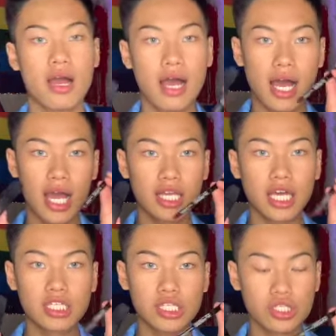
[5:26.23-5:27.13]
I
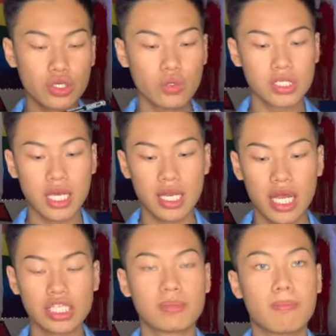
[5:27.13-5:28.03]
like to use a
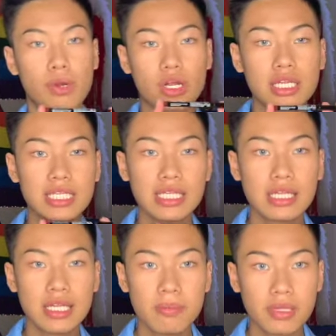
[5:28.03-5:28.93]
nice burgundy
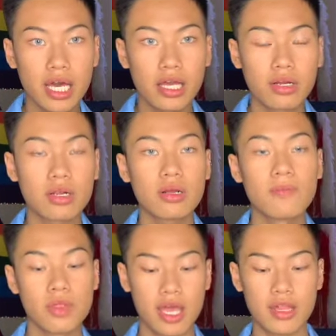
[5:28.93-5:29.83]
lip liner,
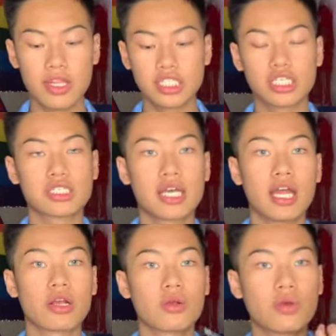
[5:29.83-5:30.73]
and this just kind
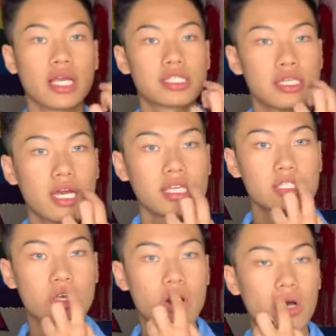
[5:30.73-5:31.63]
of creates a nice
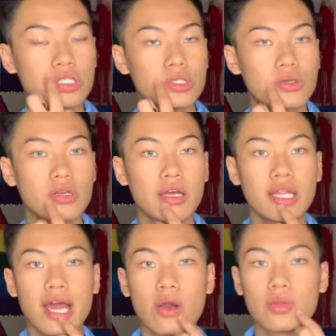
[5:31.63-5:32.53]
contour
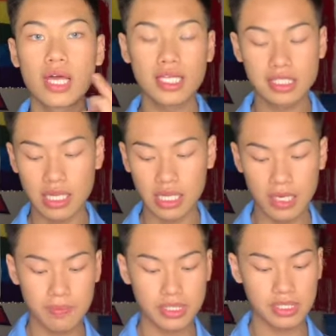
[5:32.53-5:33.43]
and outlines the
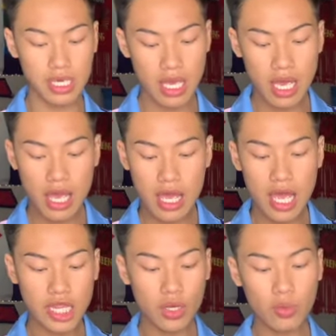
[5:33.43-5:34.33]
lips.
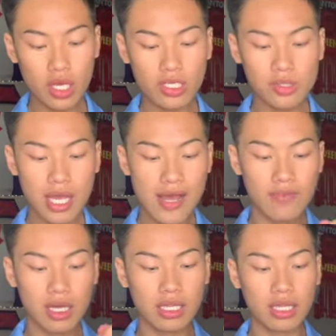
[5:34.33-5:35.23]
And then we also have
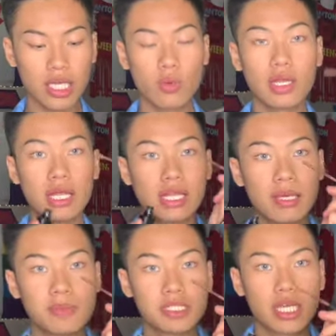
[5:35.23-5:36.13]
a liquid
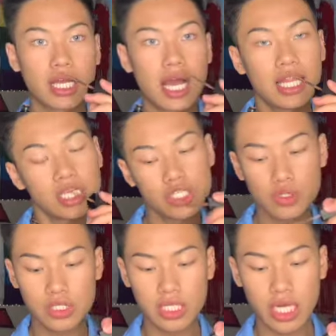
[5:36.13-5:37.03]
lipstick. I like to
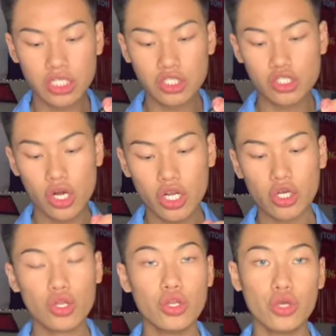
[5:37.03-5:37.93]
use a nice dark
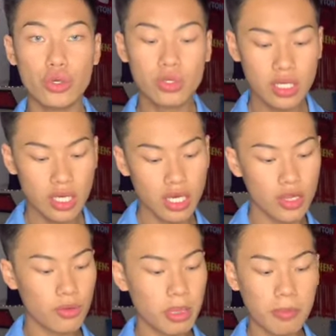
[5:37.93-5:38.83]
nude.
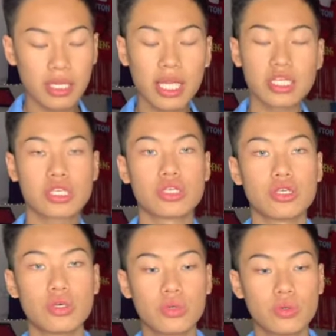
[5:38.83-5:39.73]
Other people like to
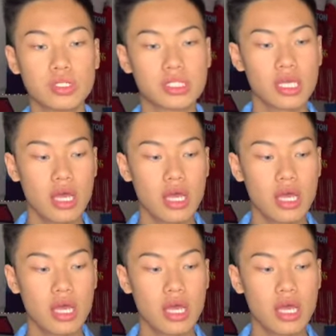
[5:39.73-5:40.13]
use